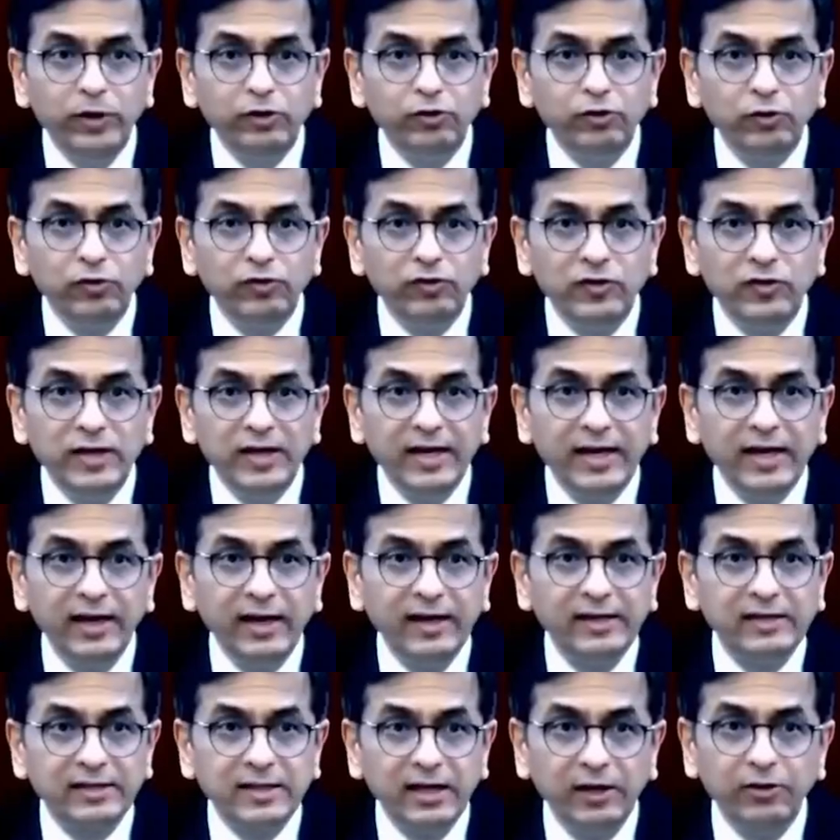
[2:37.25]
you seek an
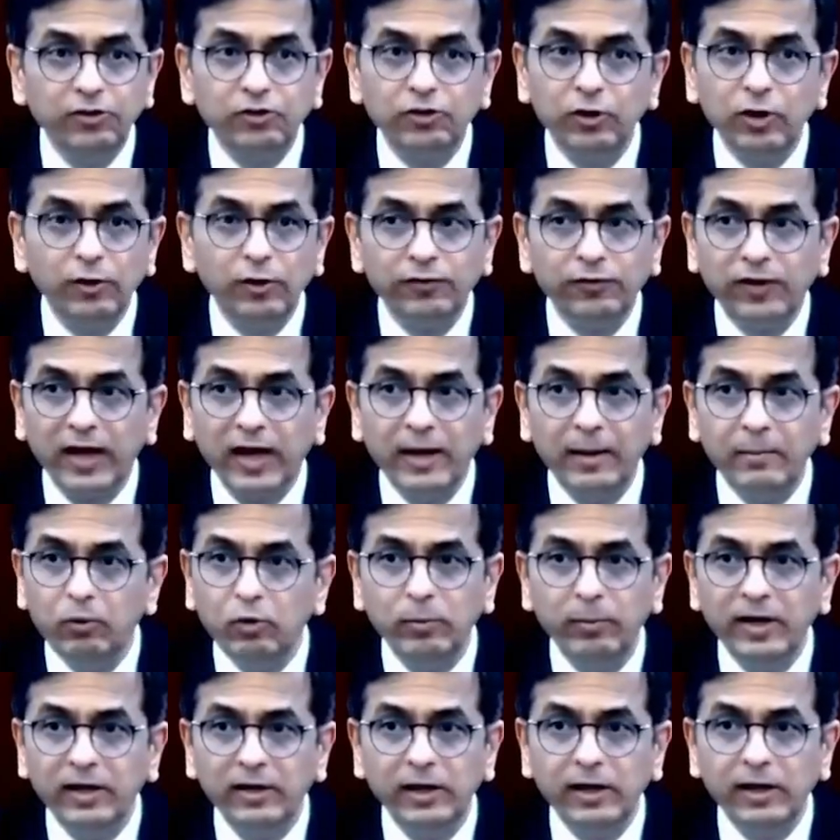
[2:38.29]
extension of time to
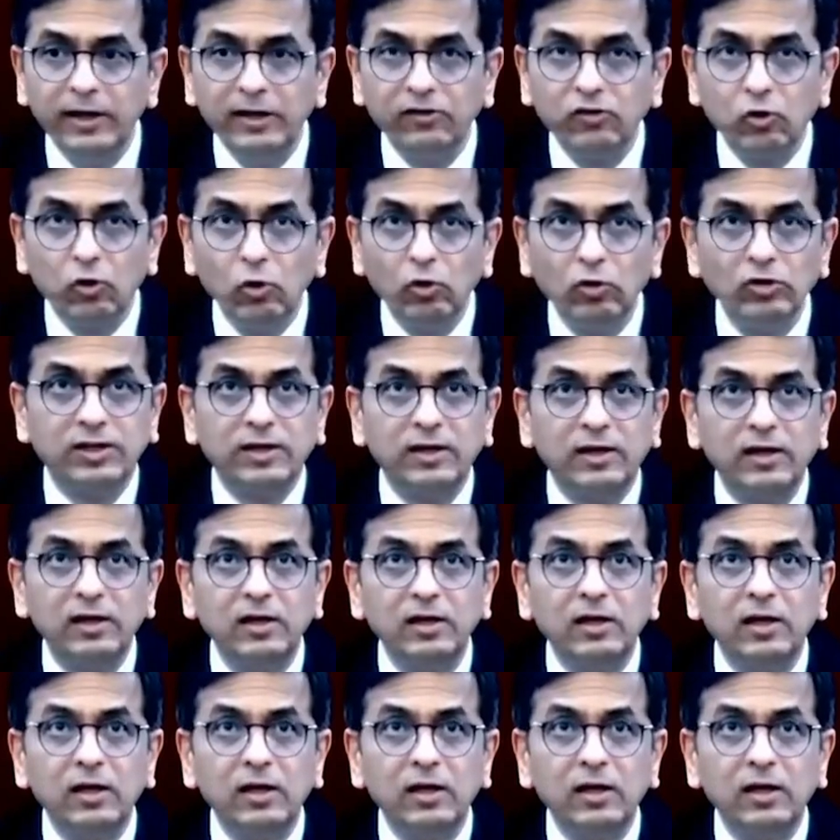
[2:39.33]
make the disclosure